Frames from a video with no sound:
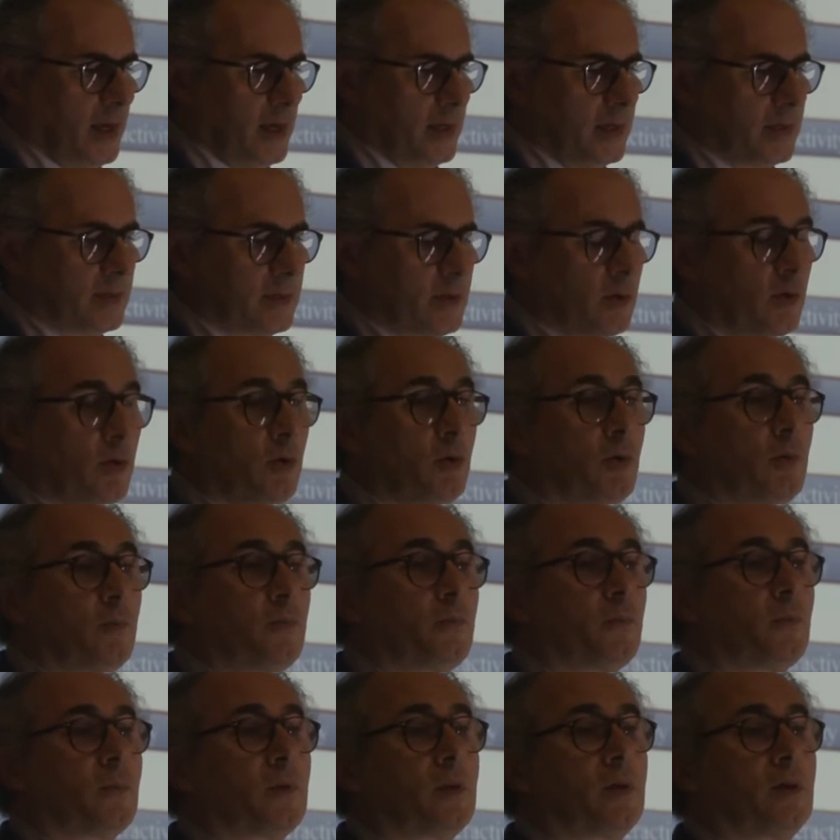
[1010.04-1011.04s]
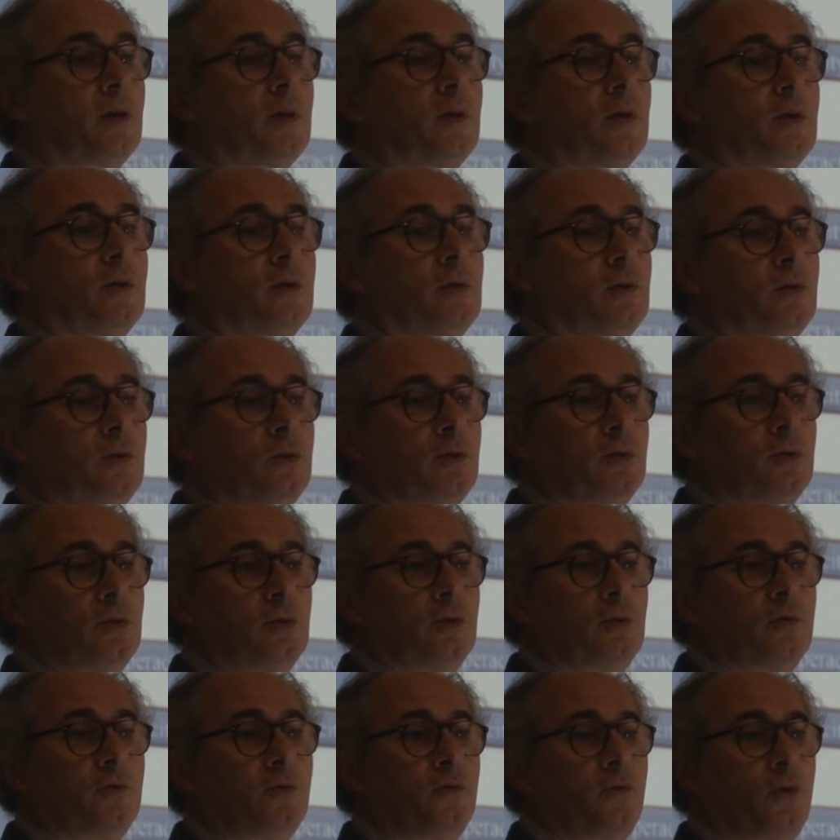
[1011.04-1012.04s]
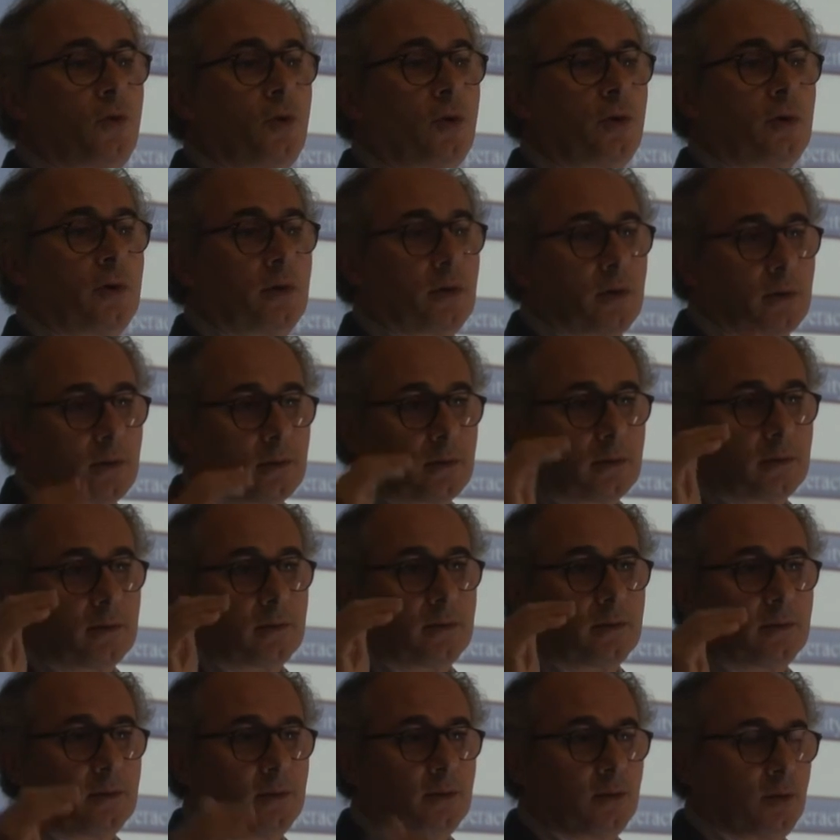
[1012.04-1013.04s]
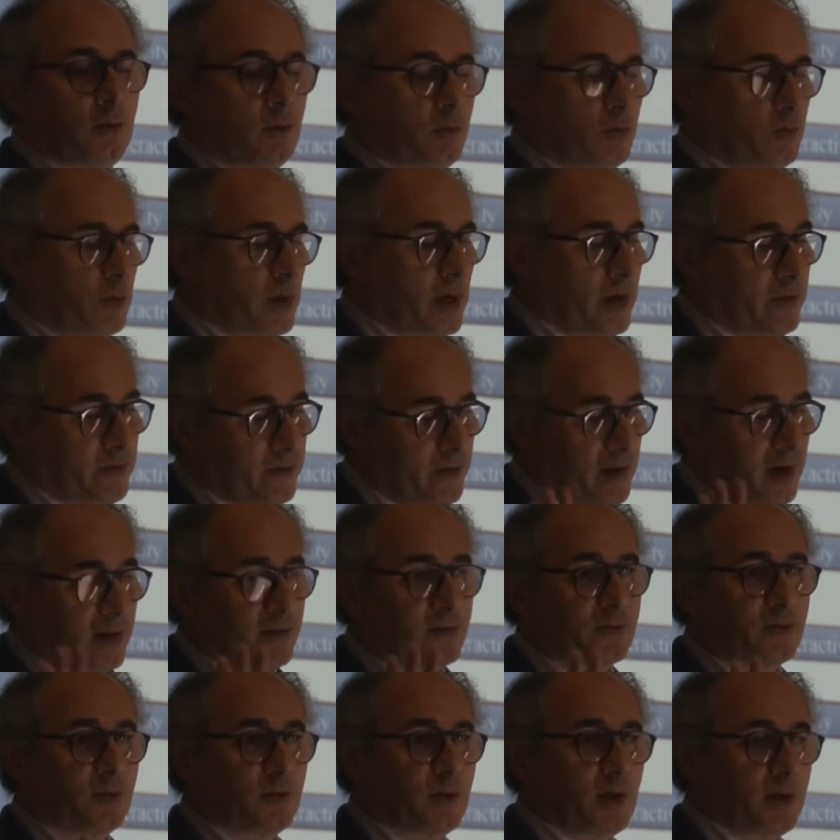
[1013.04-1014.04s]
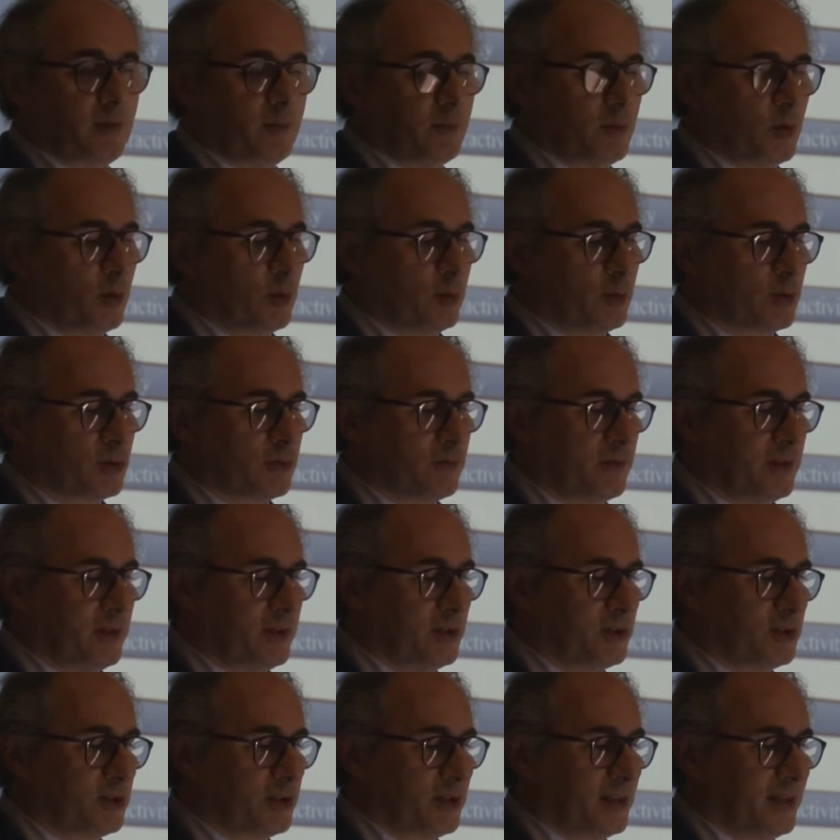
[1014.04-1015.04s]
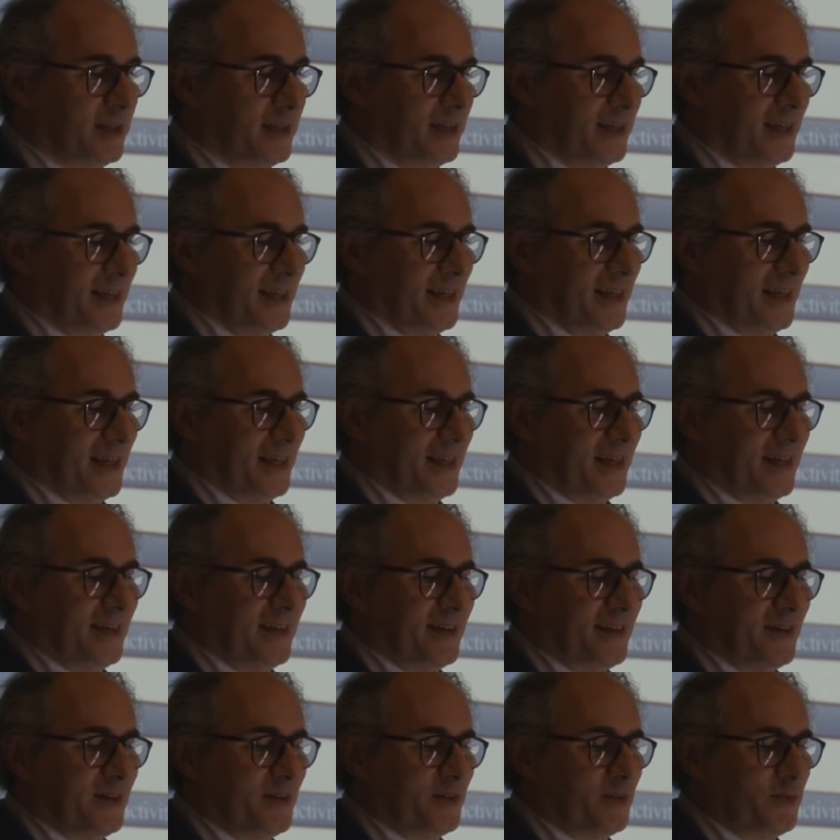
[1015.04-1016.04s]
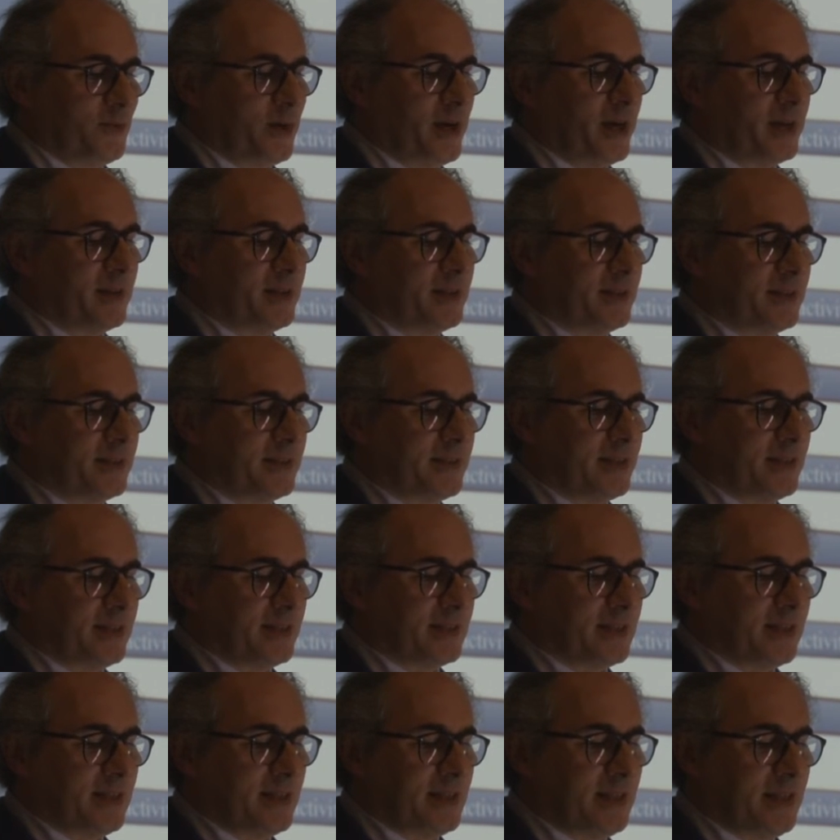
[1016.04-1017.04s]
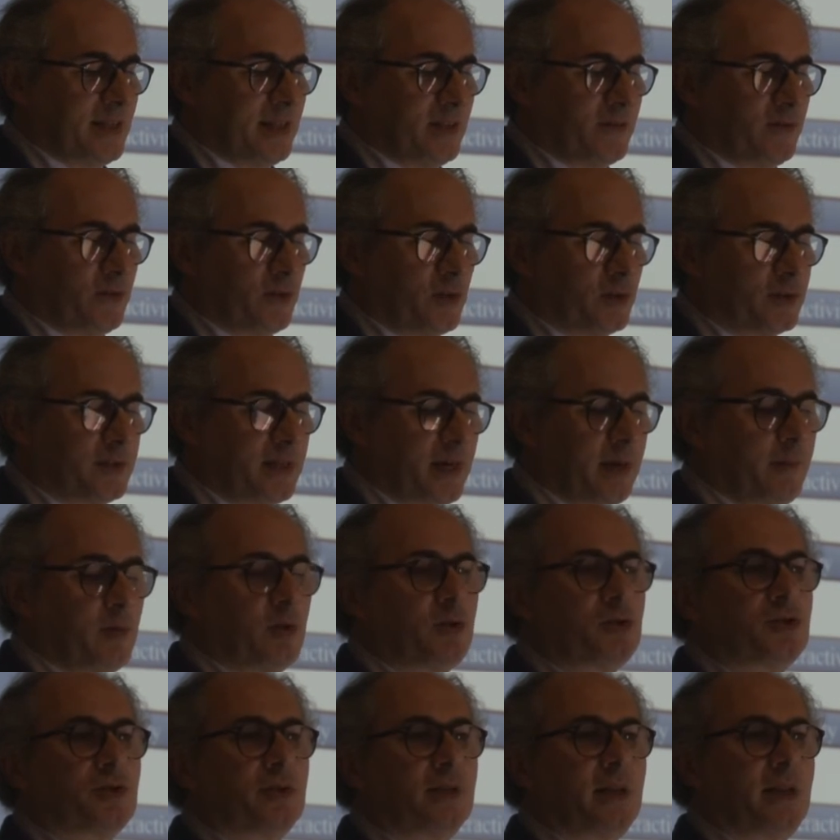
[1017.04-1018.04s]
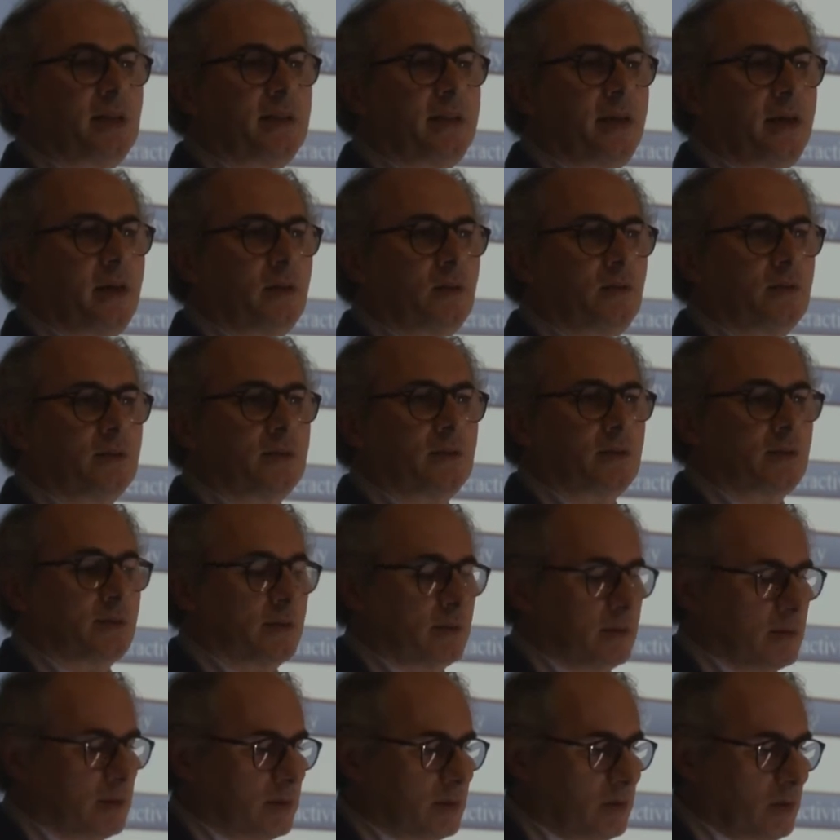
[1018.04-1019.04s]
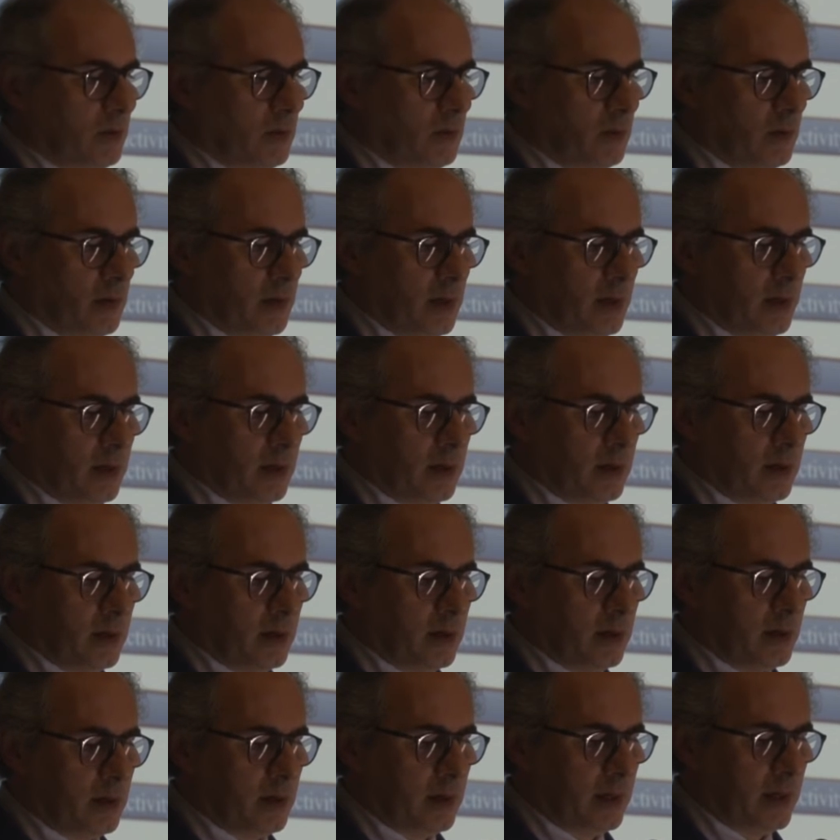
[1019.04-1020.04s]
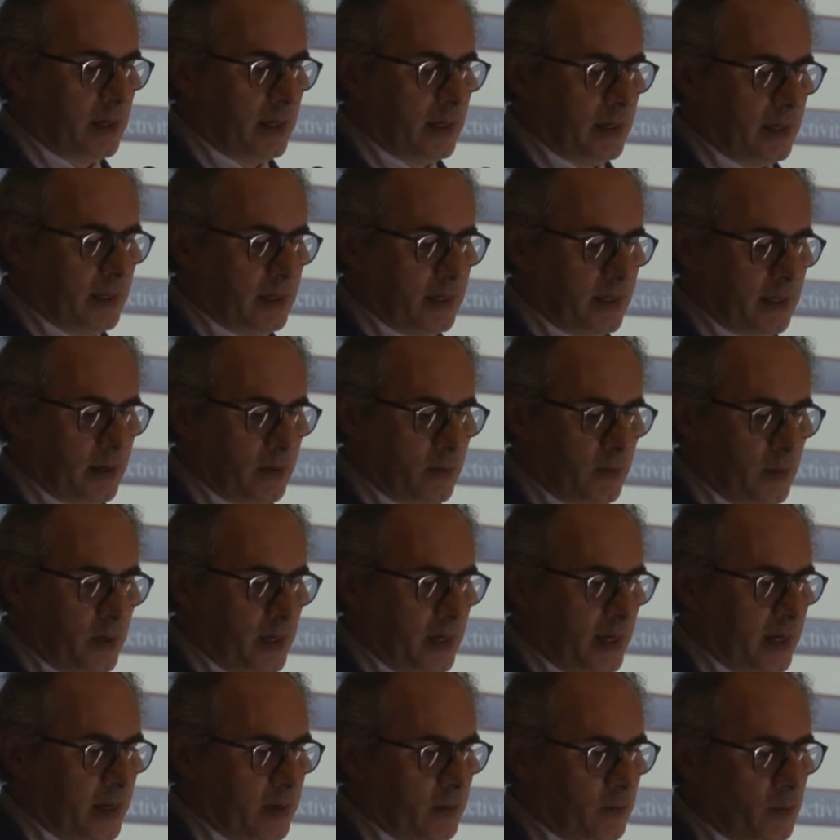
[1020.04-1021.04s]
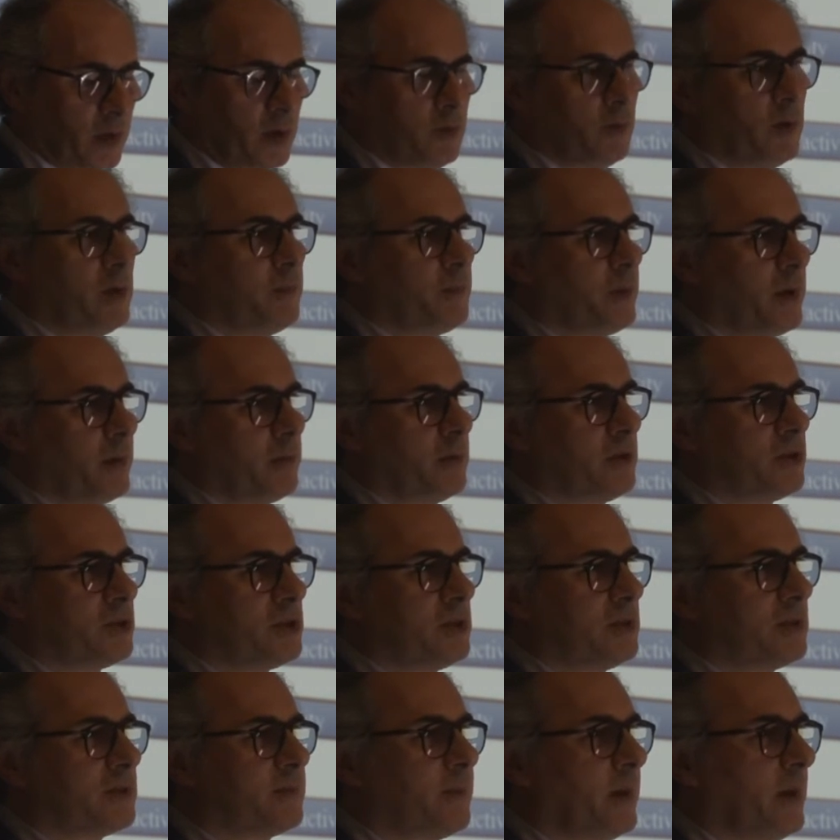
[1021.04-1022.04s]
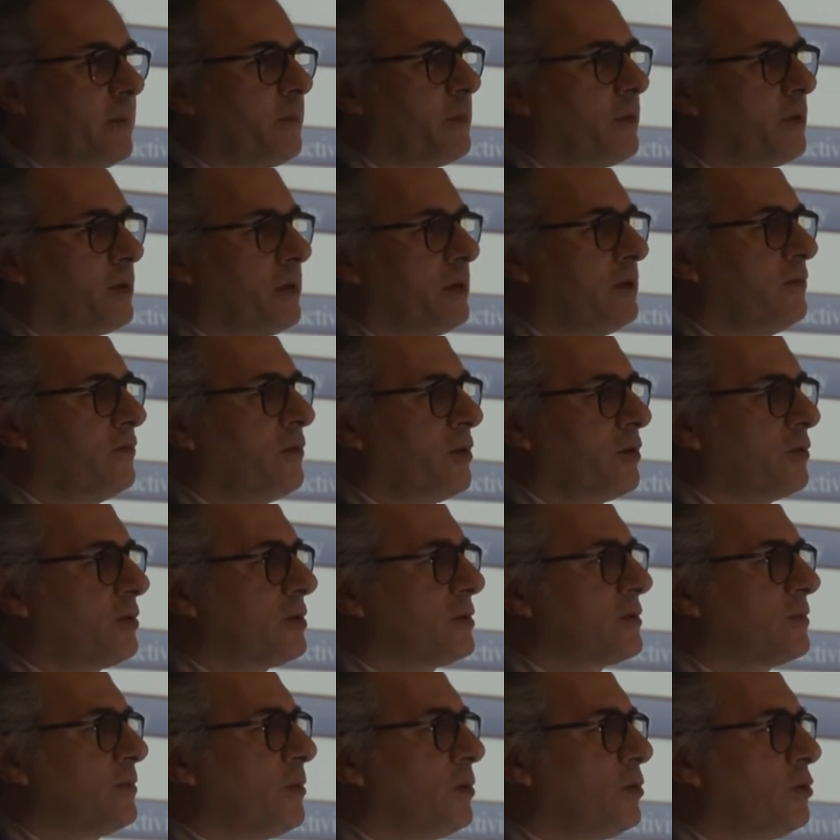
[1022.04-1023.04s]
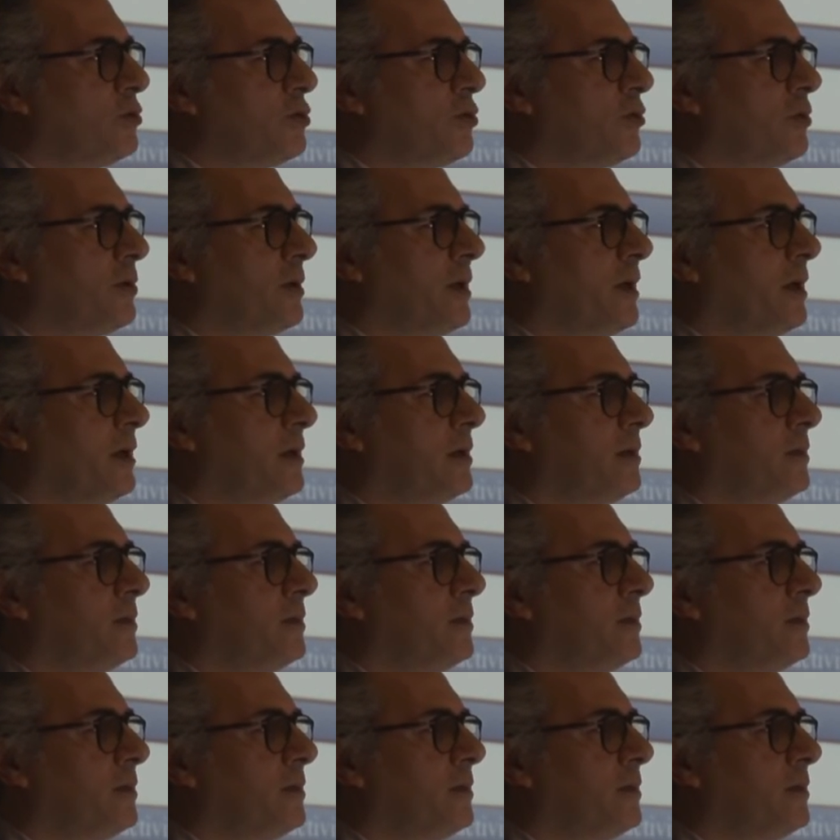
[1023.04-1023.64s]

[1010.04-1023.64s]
So the four, we have five, so I'm almost finished. Rare disease in need for dimensional diagnosis. So when we published this paper in very small journal